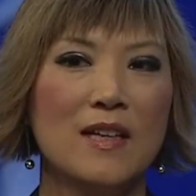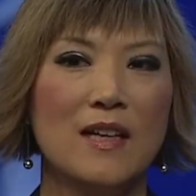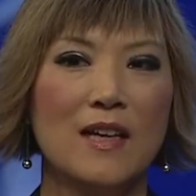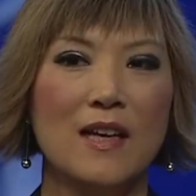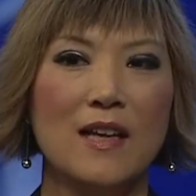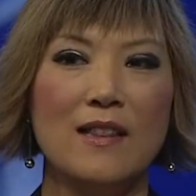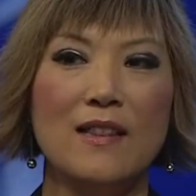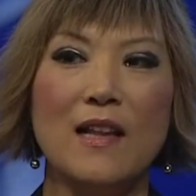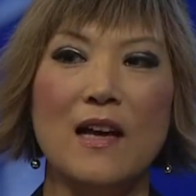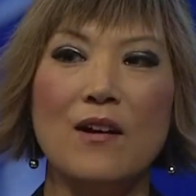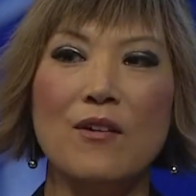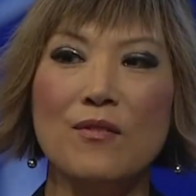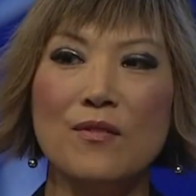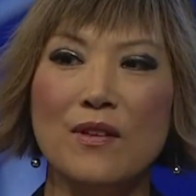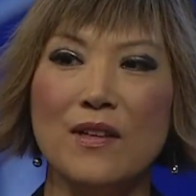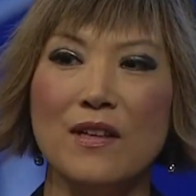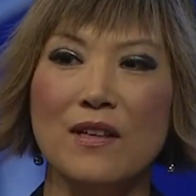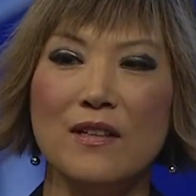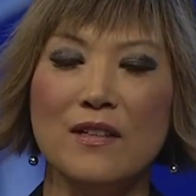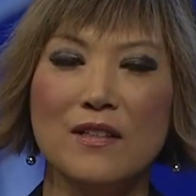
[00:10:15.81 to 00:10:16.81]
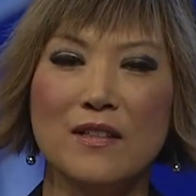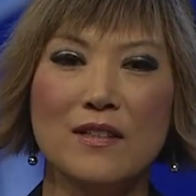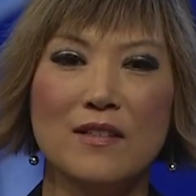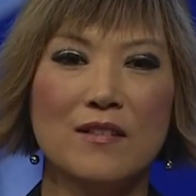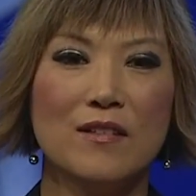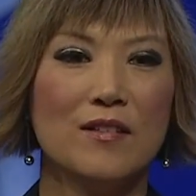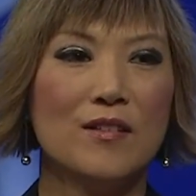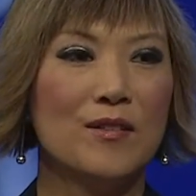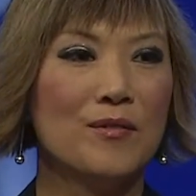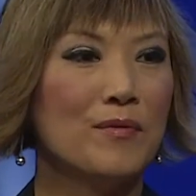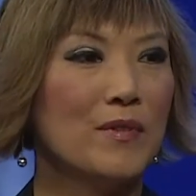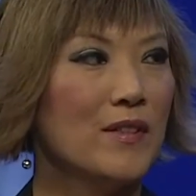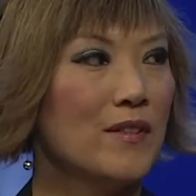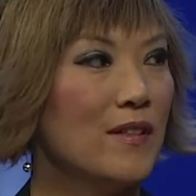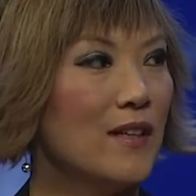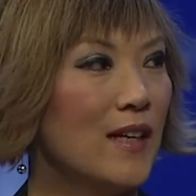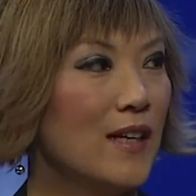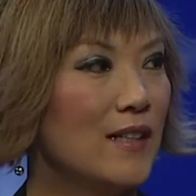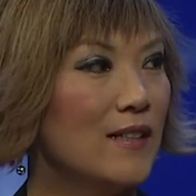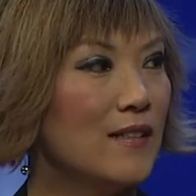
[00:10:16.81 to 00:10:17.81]
And now they started
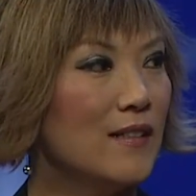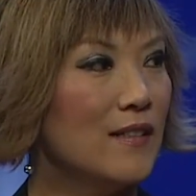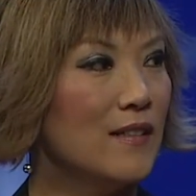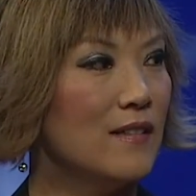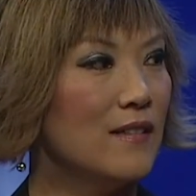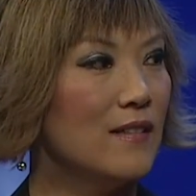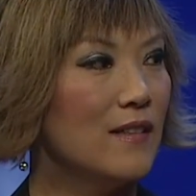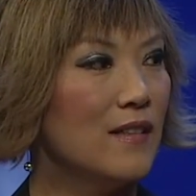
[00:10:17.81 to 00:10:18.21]
realizing